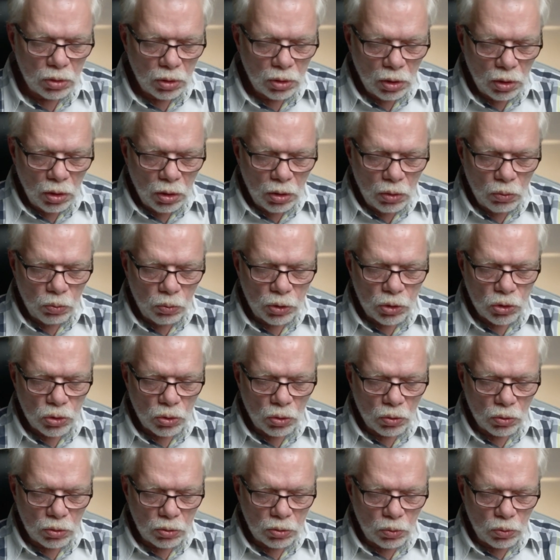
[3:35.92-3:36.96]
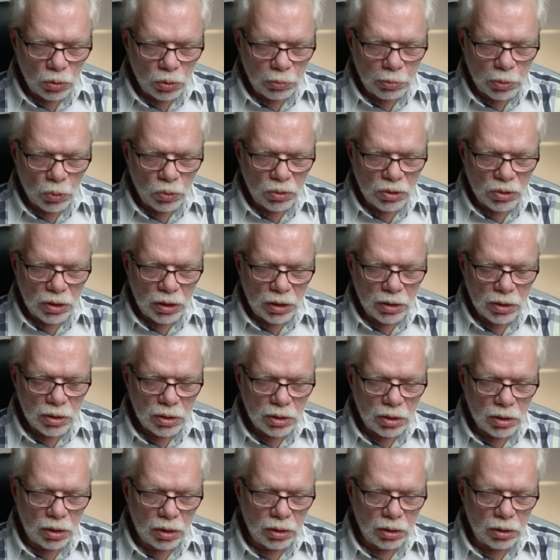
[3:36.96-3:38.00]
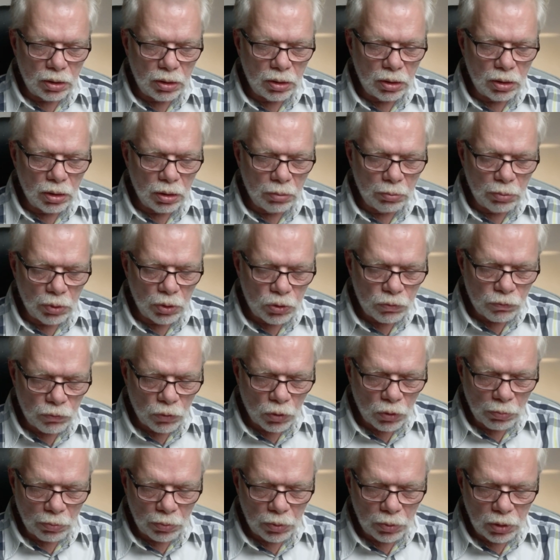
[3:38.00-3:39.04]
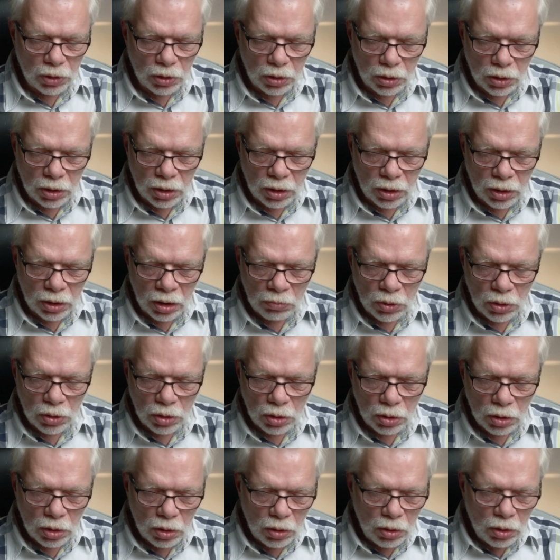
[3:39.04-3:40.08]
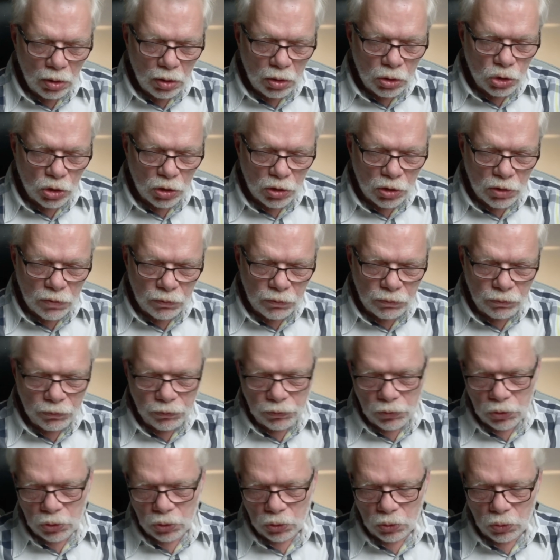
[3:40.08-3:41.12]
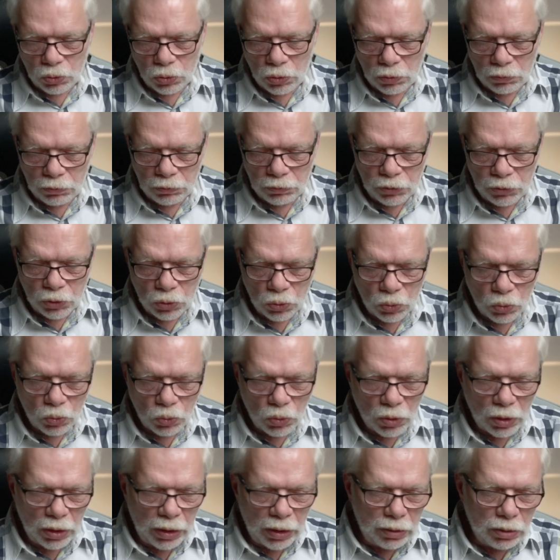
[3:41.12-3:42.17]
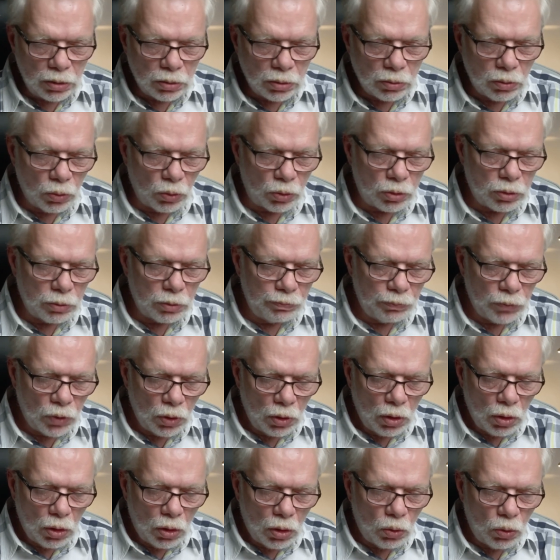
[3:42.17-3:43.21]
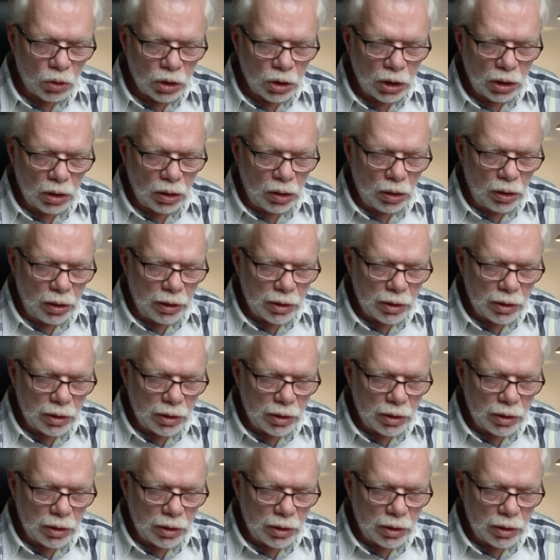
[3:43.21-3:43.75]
only represents the image from the camera just to view and look. Okay, let's go back